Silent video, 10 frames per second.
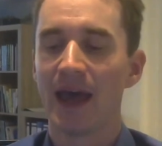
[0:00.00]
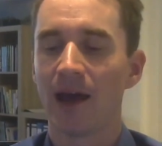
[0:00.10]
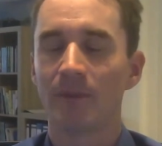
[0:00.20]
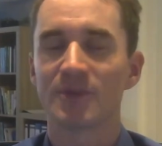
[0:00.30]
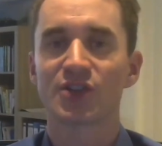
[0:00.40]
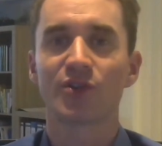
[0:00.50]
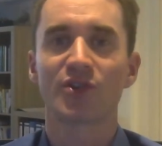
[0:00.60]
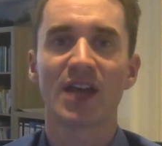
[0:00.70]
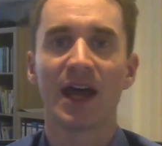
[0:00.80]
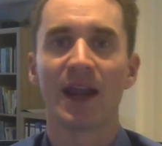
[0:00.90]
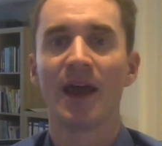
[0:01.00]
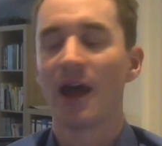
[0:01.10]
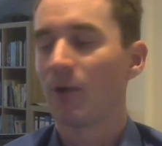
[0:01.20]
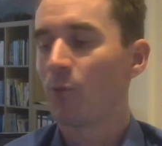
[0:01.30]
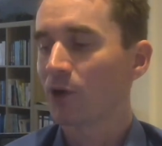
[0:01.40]
so you can
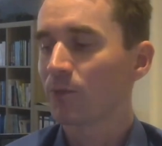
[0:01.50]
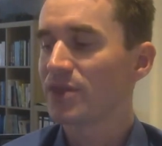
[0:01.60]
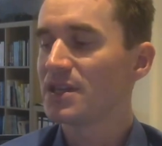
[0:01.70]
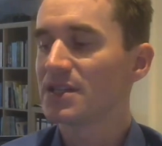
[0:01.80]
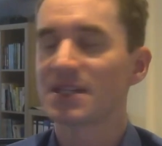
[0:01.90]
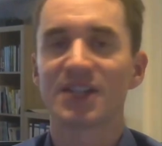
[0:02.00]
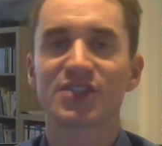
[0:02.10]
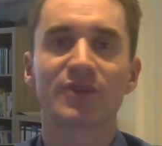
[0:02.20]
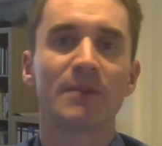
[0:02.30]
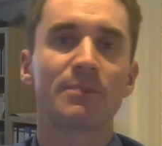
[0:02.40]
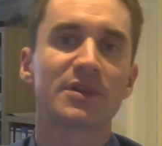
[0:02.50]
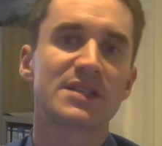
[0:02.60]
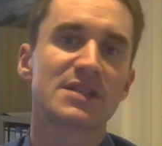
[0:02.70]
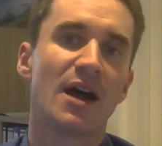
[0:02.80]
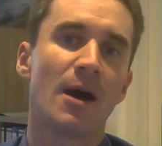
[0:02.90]
work with these sensory
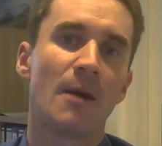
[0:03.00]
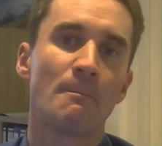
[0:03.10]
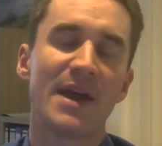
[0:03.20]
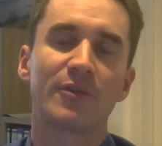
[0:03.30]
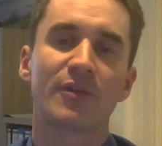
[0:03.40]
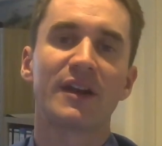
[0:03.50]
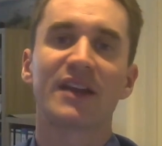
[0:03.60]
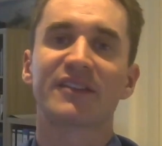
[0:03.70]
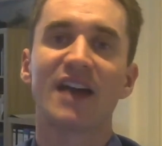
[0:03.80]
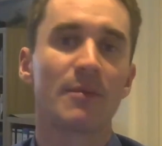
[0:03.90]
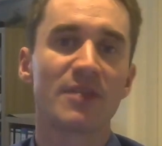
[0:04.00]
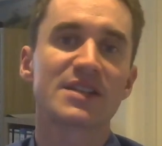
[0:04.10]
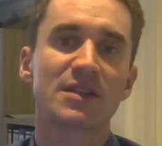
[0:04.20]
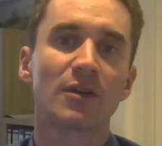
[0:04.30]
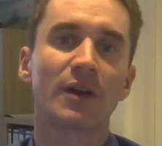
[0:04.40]
inputs better the next time. This
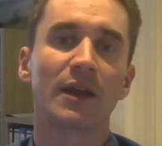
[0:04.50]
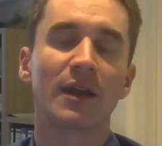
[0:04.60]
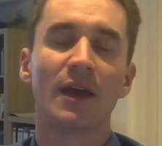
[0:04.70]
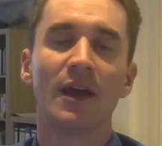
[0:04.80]
is learning.